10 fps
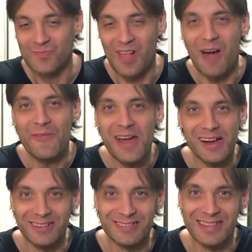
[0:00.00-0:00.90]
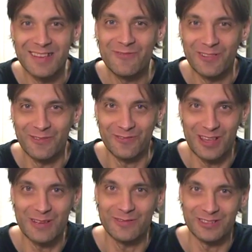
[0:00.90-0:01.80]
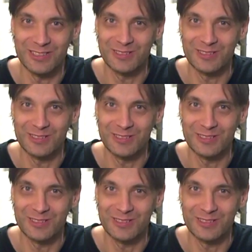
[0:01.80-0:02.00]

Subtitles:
How the hell do they fit flavors